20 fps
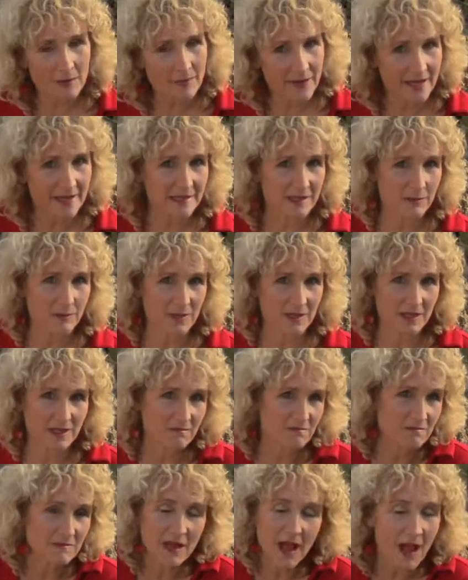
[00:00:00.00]
a bed to be
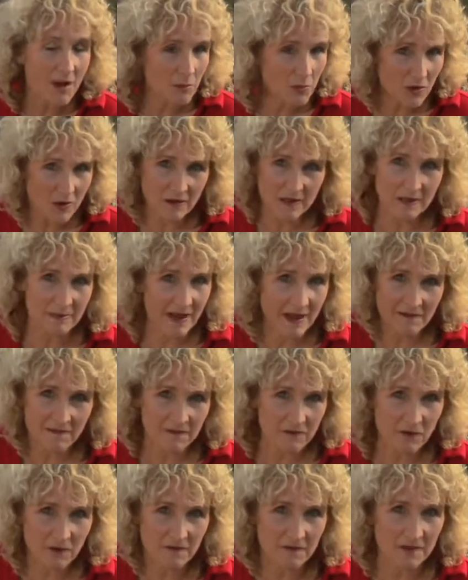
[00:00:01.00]
not more than about
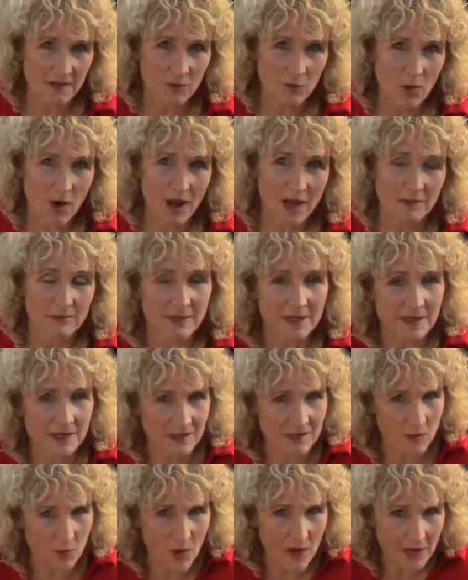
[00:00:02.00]
4 feet wide
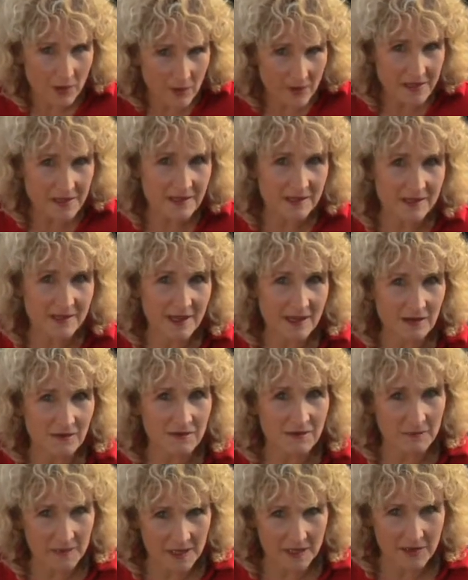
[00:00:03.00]
because you want to reach the center
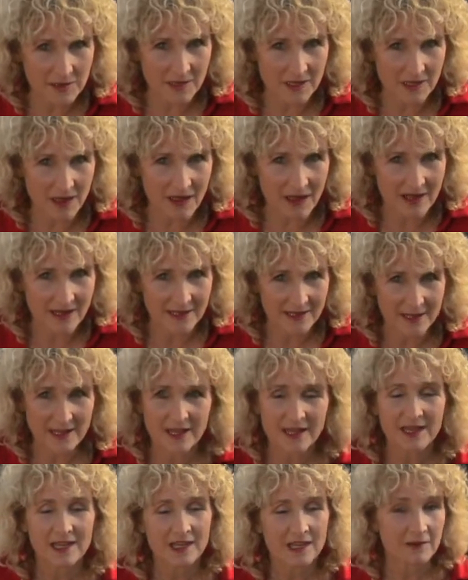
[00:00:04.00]
from either side.
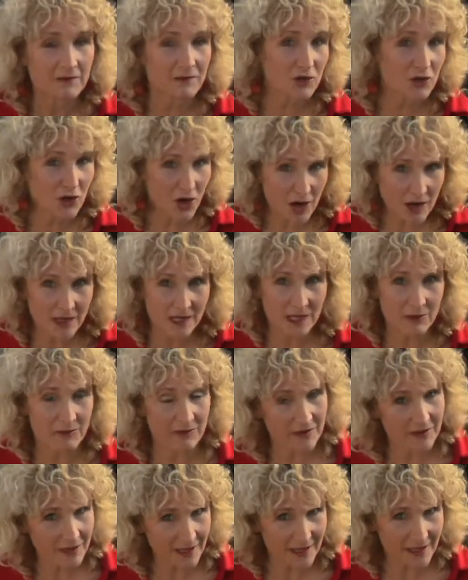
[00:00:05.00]
If you're gardening
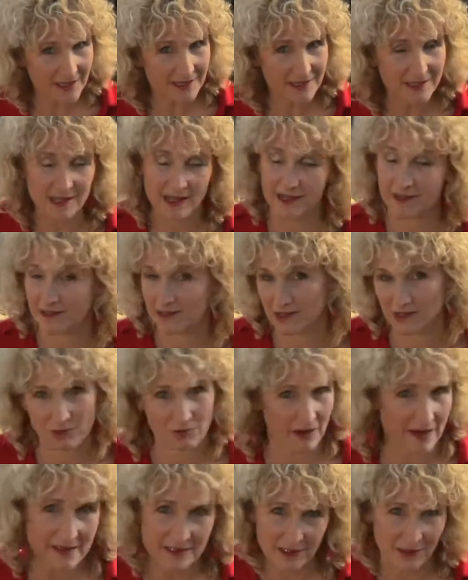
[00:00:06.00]
with kids, and it's
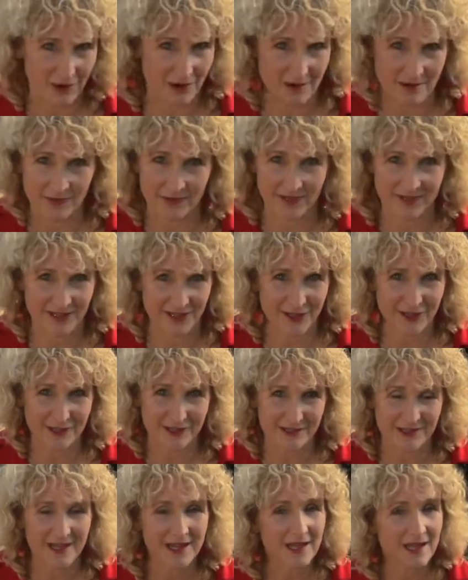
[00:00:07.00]
great to garden with
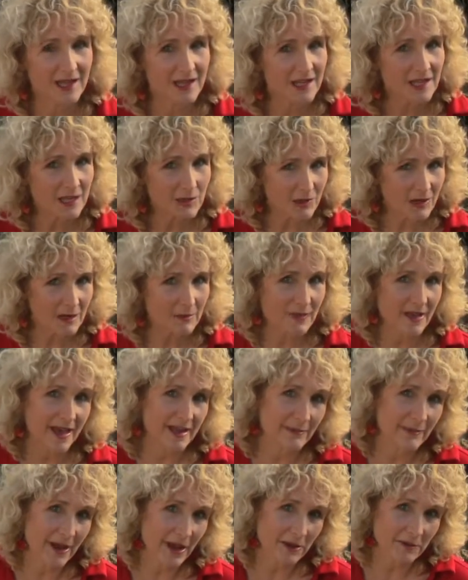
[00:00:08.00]
kids, you want a bed
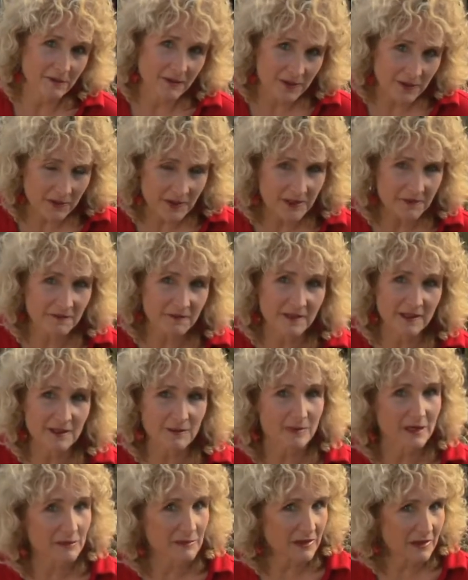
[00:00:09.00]
about 3 feet,
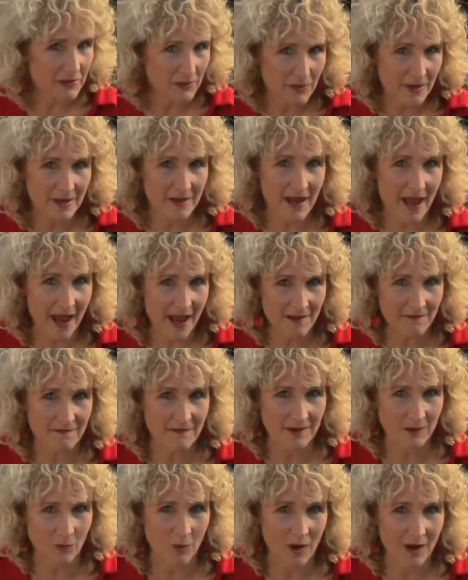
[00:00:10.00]
maybe 3.5
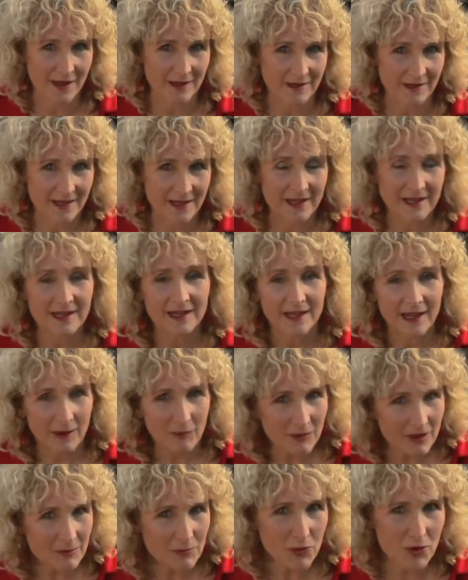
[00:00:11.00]
feet wide. I
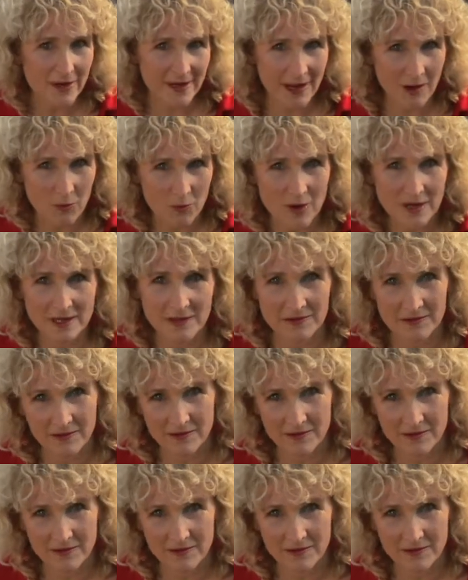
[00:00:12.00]
want to point out one other